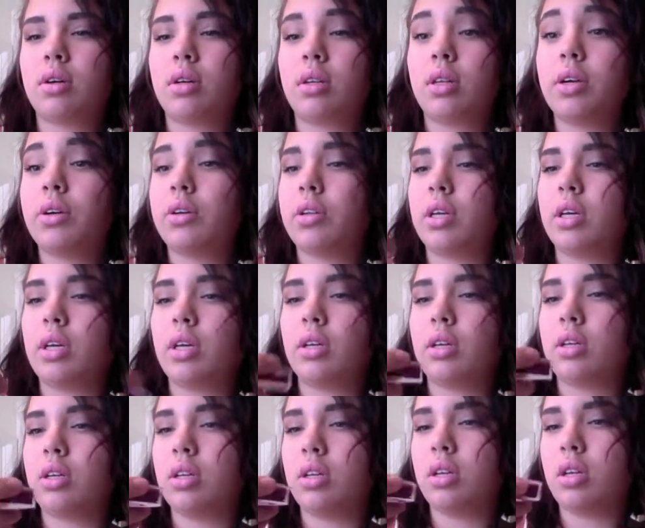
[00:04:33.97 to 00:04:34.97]
clearly,
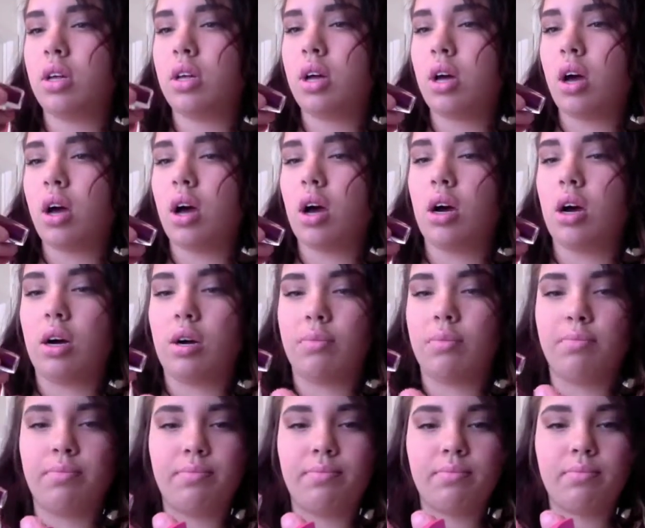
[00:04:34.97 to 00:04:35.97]

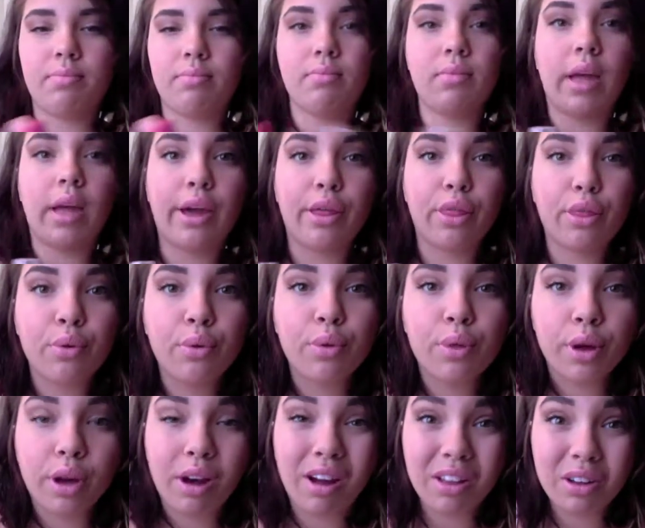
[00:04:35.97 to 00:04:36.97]
I
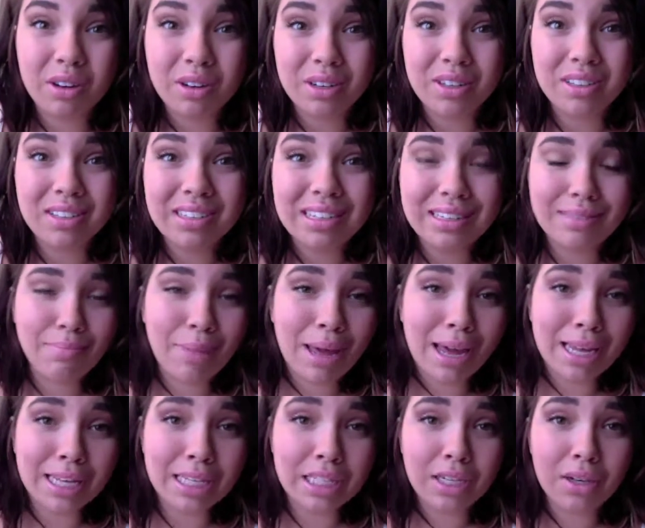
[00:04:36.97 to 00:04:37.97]
threw the color
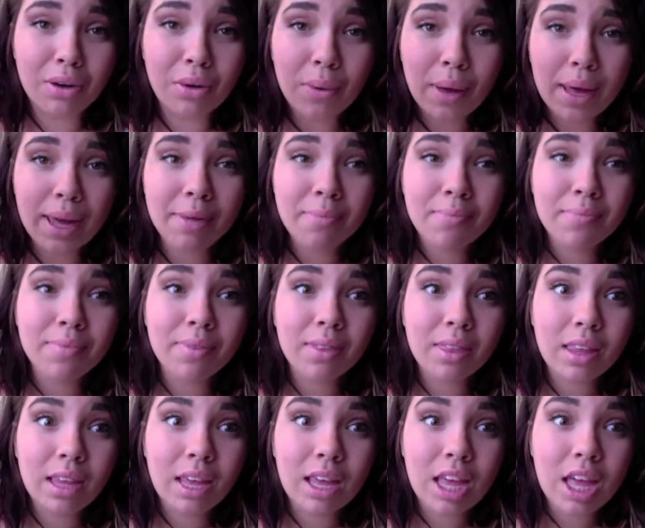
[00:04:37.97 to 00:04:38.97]
packaging away.
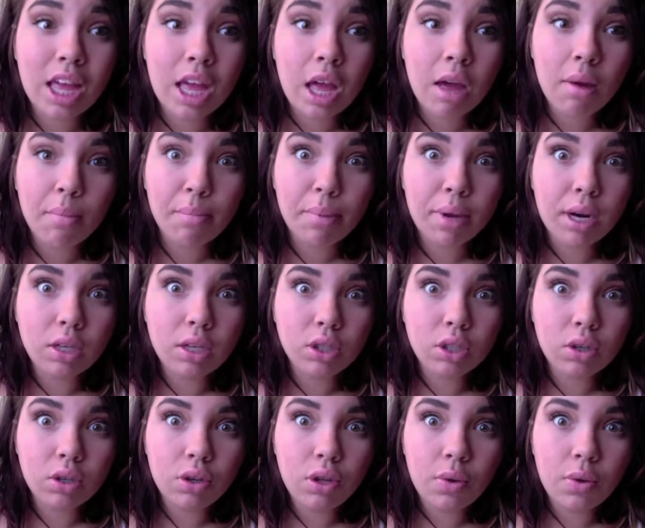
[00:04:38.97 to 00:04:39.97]
But I'll
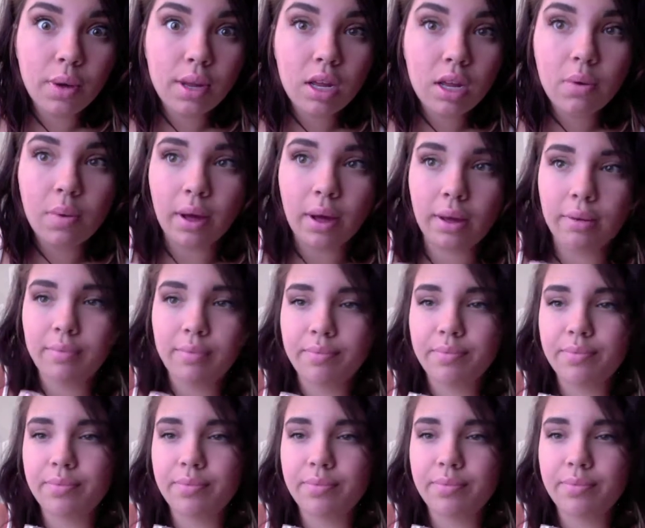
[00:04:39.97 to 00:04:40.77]
show you anyway.